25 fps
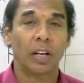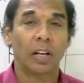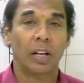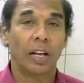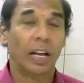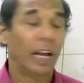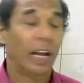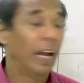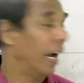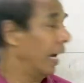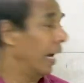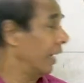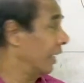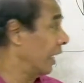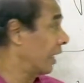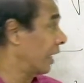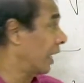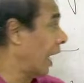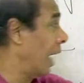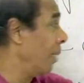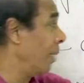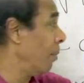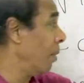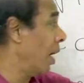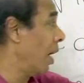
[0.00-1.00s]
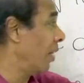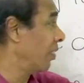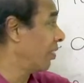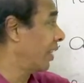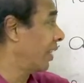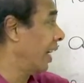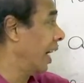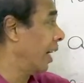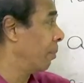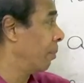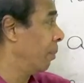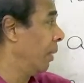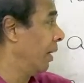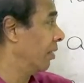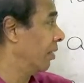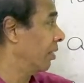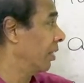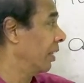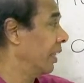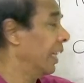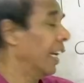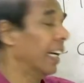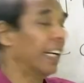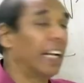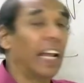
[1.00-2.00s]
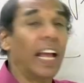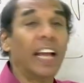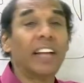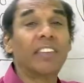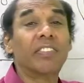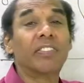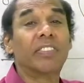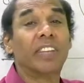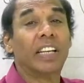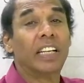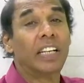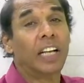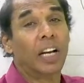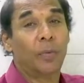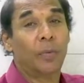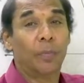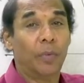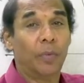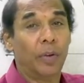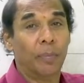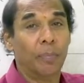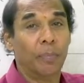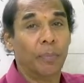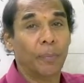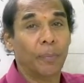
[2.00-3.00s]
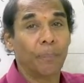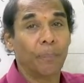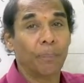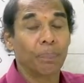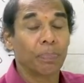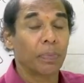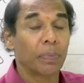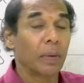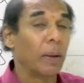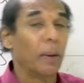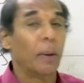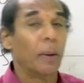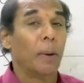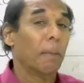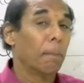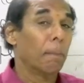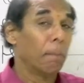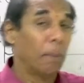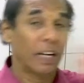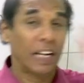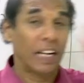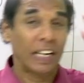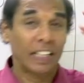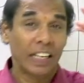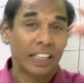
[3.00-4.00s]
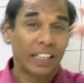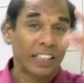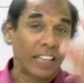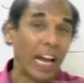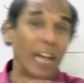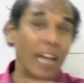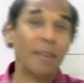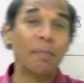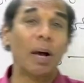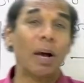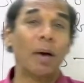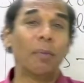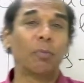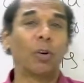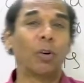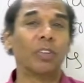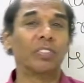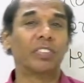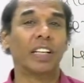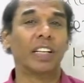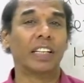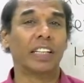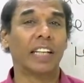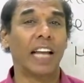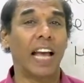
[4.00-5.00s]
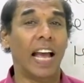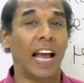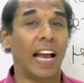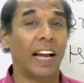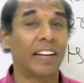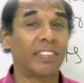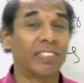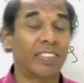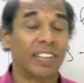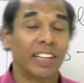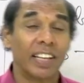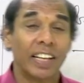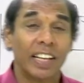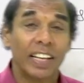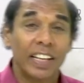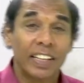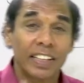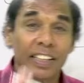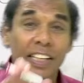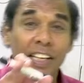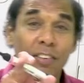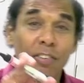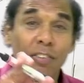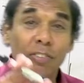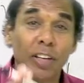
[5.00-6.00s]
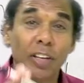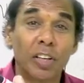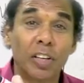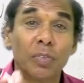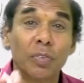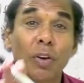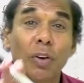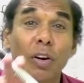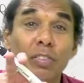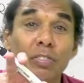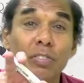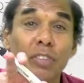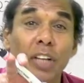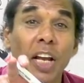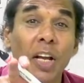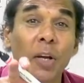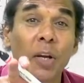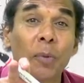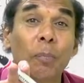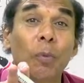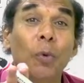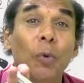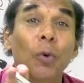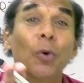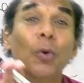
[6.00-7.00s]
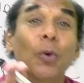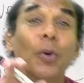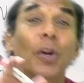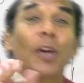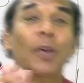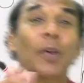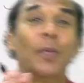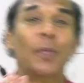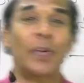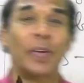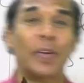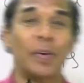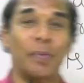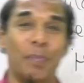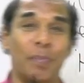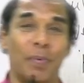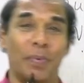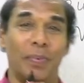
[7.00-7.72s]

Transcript: at the time of statements, they take singular verb. But at the time of question tags, these 6 words take plural verb.